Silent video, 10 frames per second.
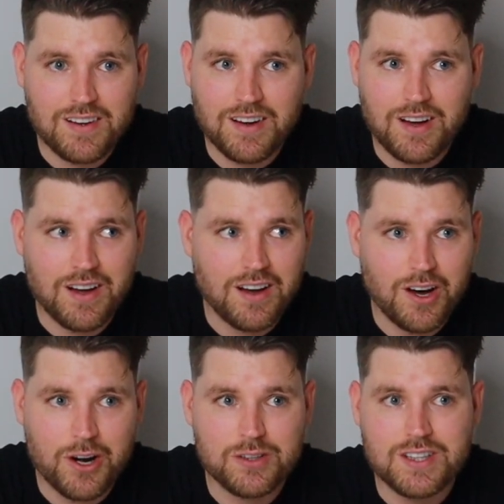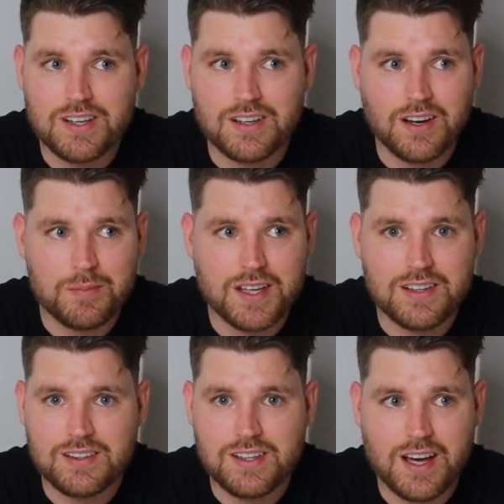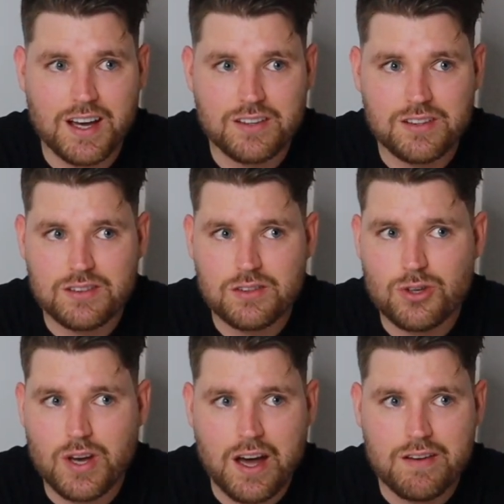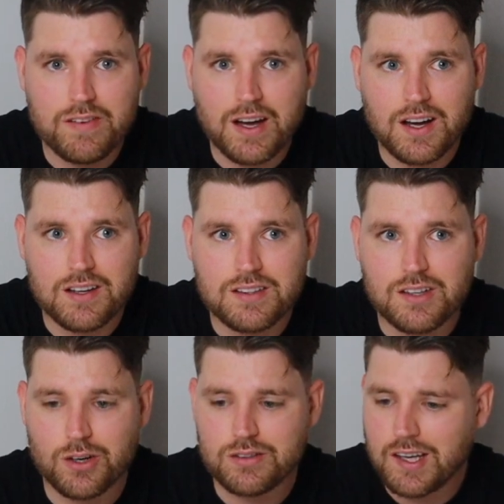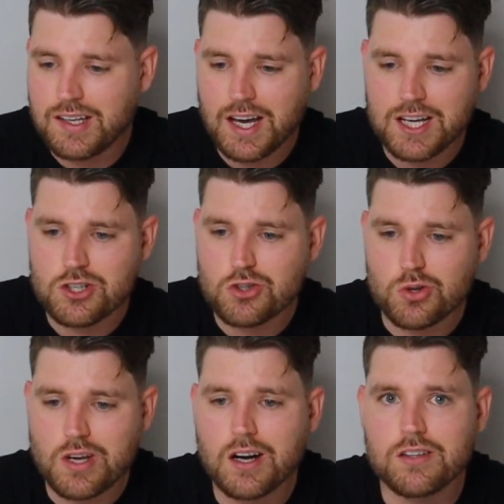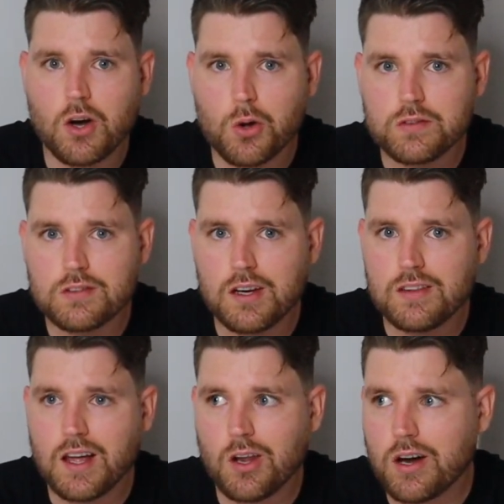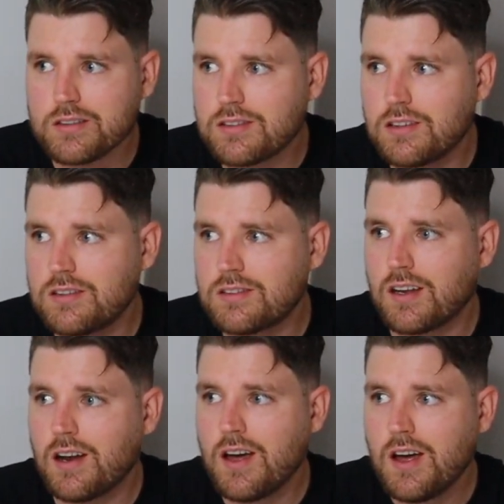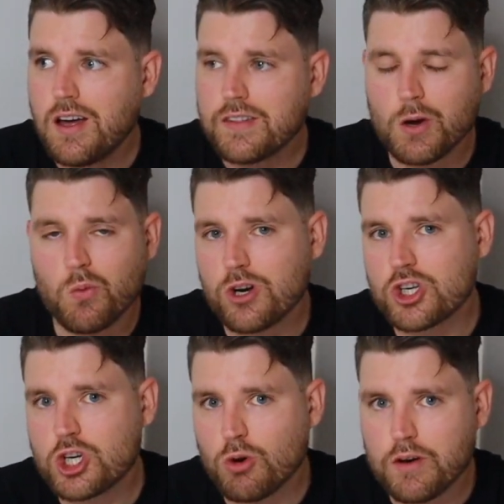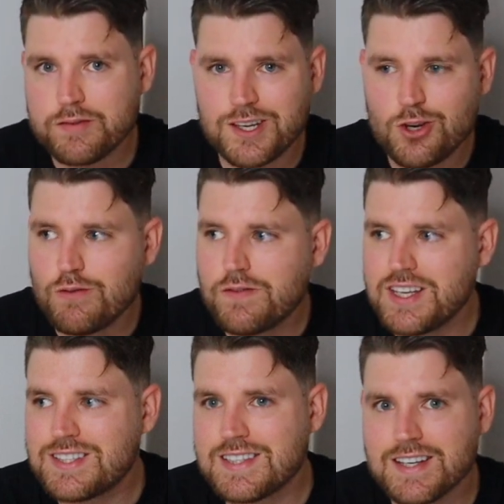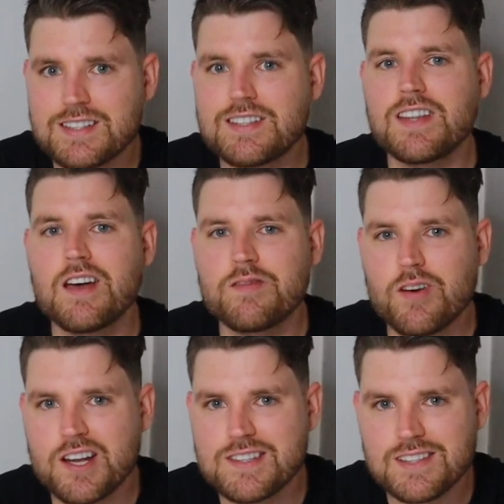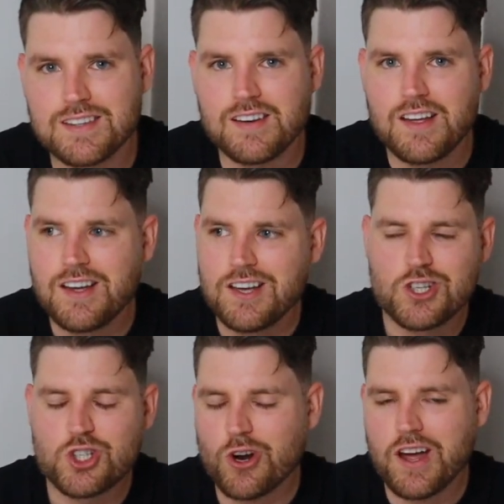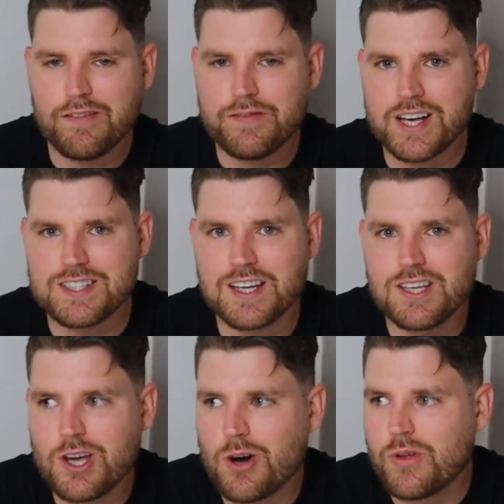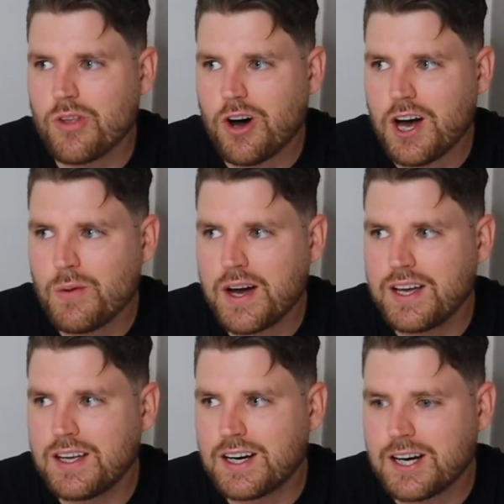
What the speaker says: I don't get it. I mean, yeah, you have you know, teenagers or young adults getting their license, and they want to show off their new V6 to their friends and show how fast they can go on the highway.